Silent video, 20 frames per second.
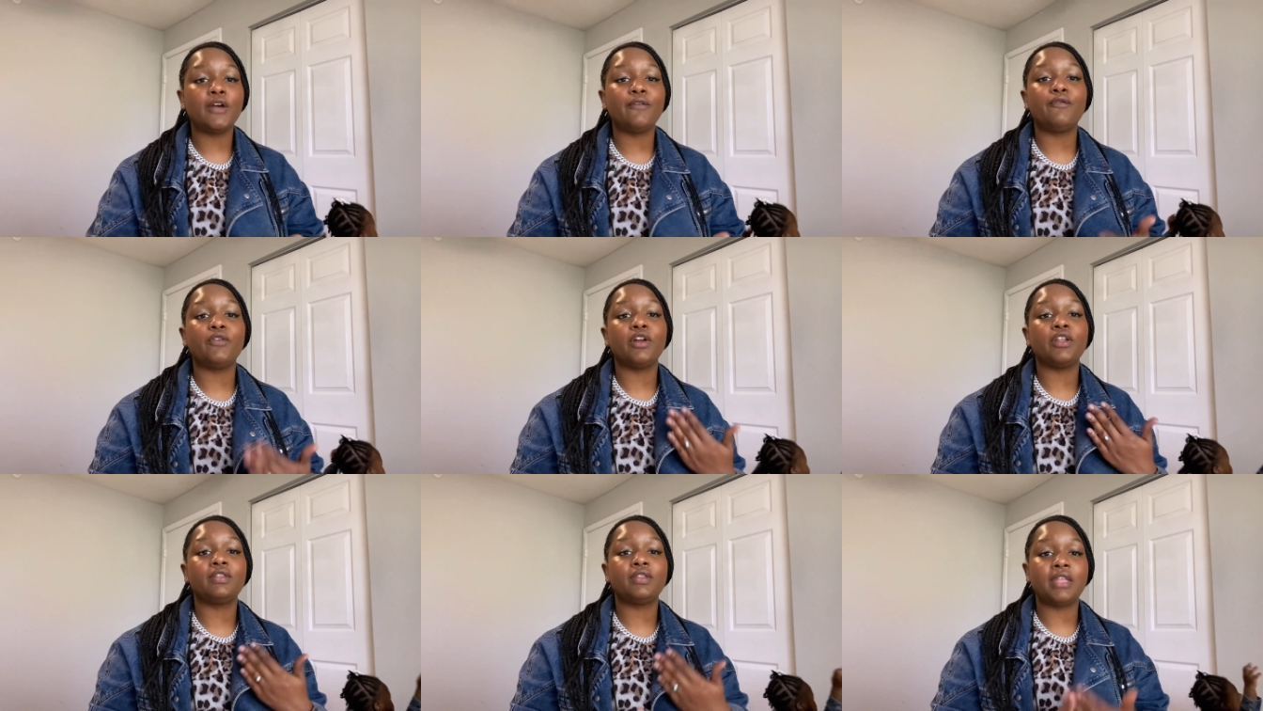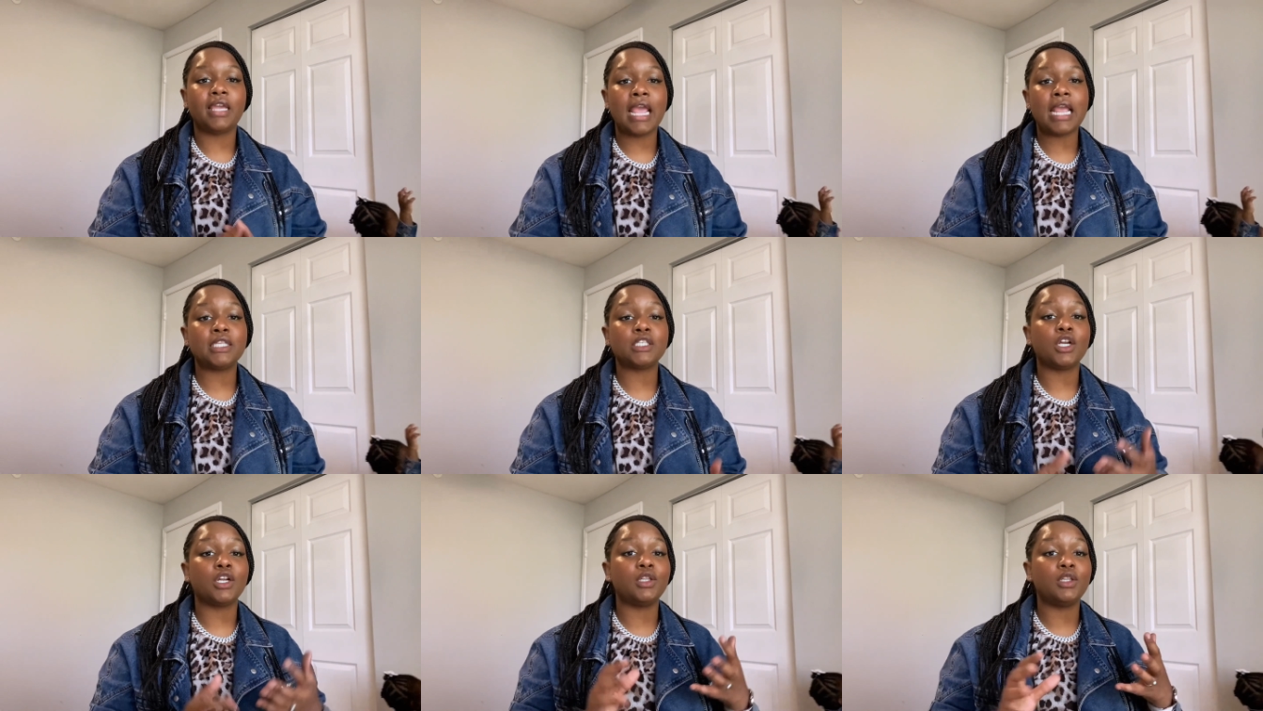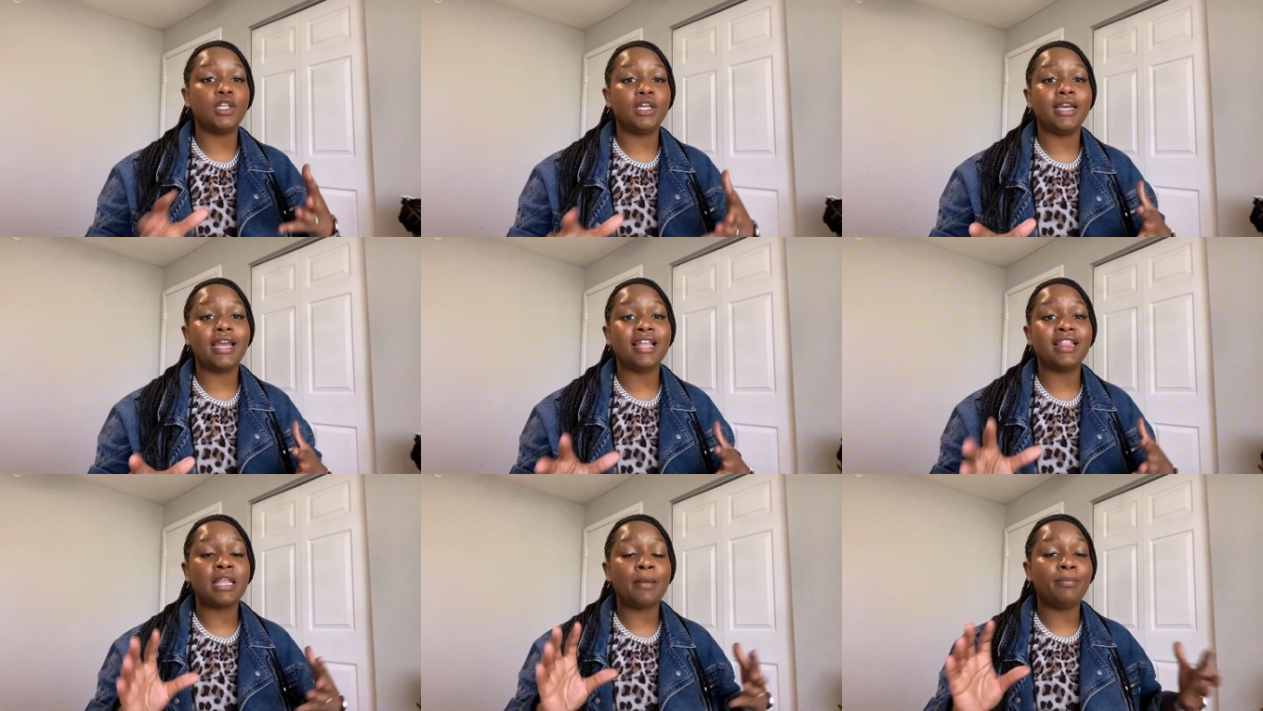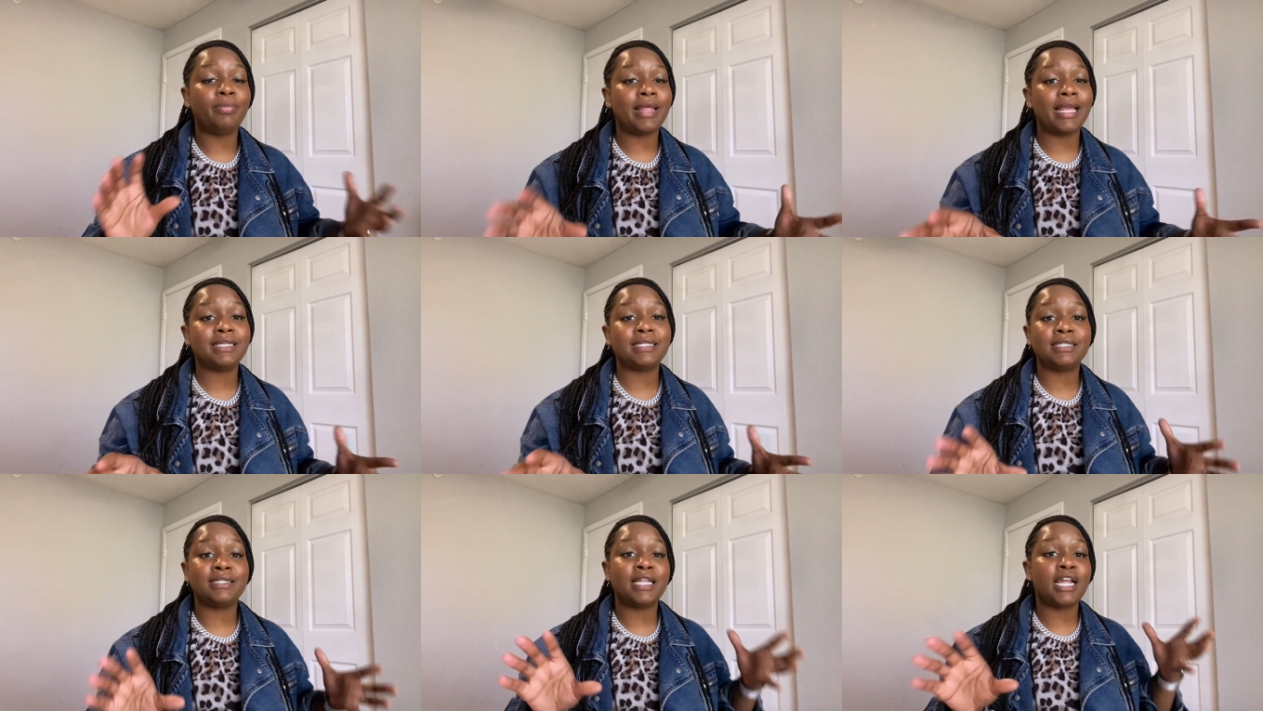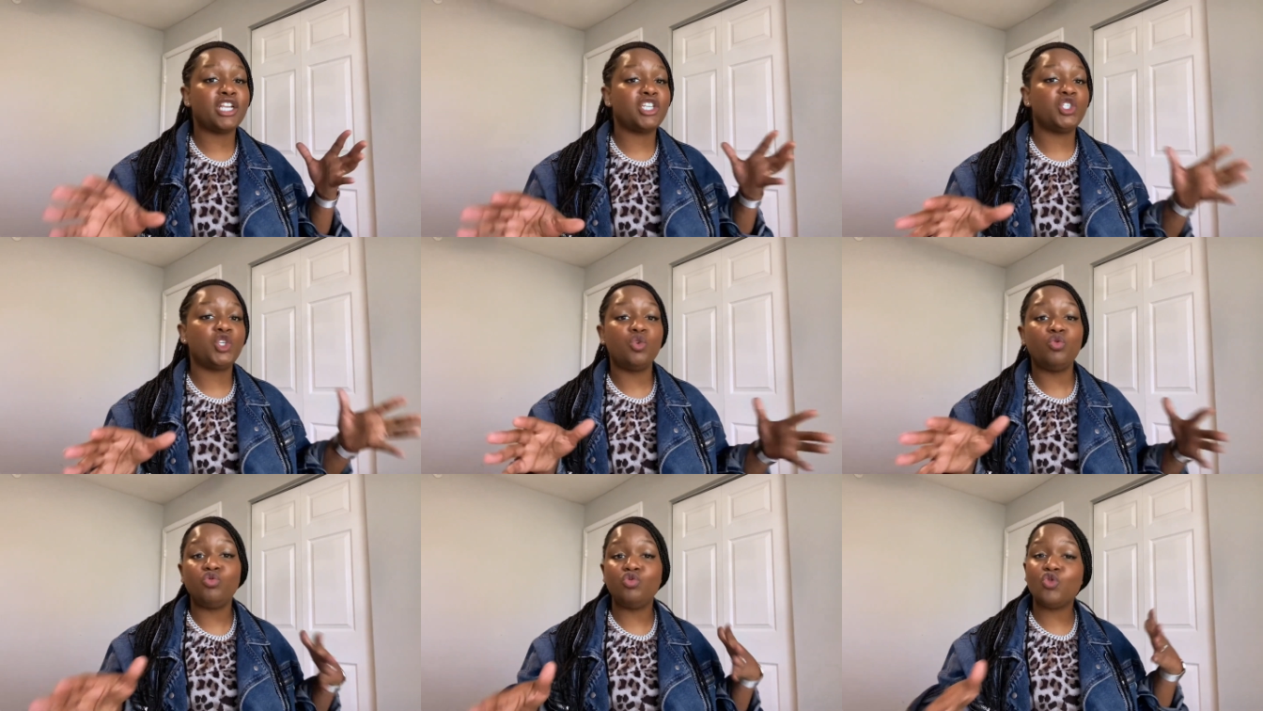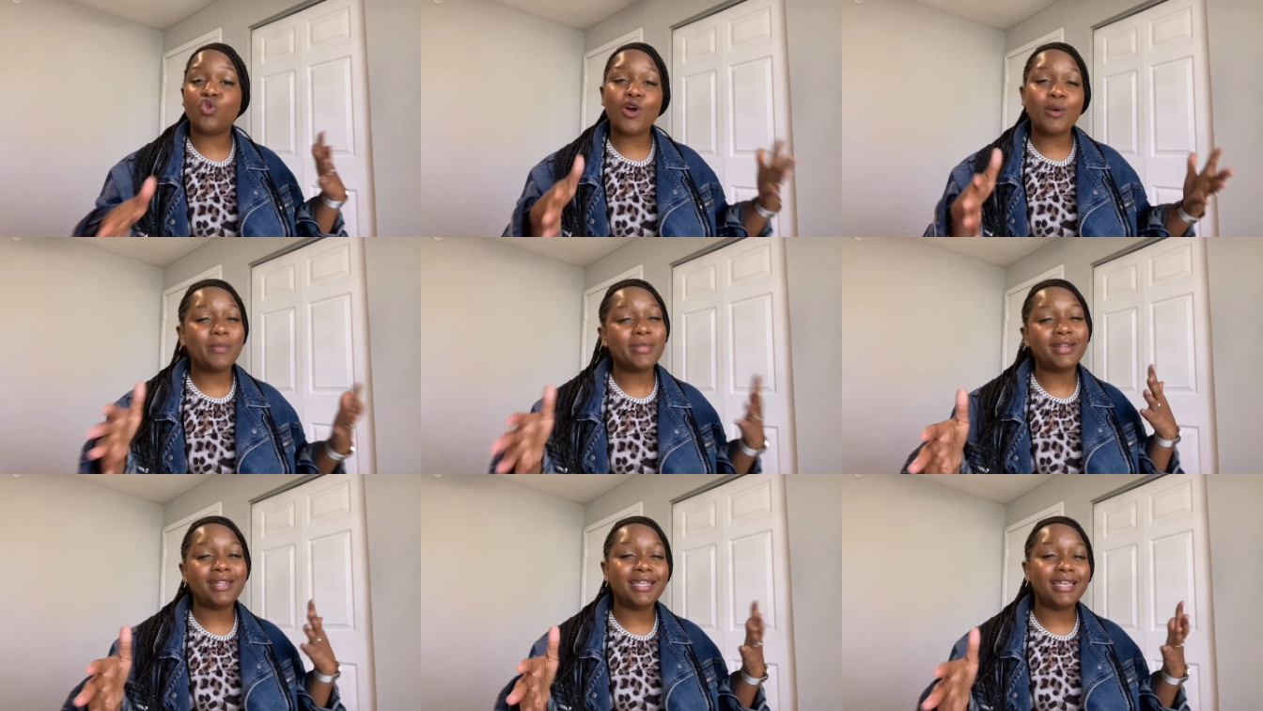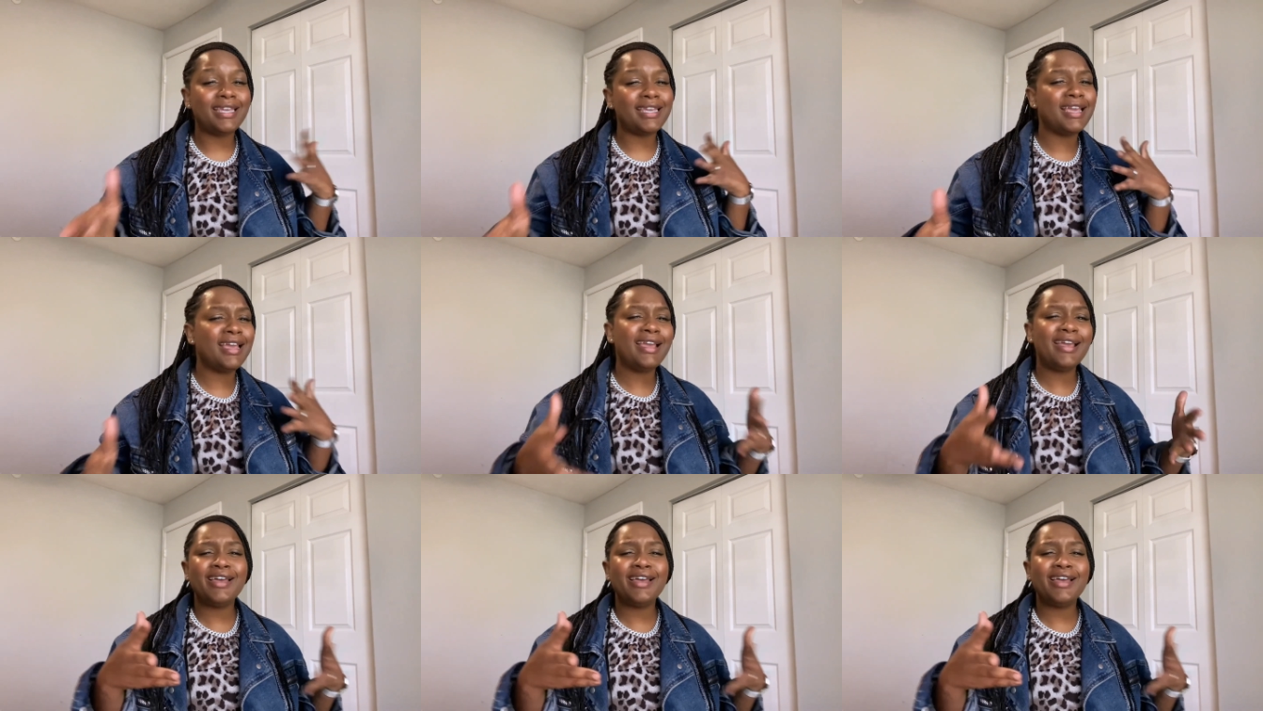for things or look at the places that you normally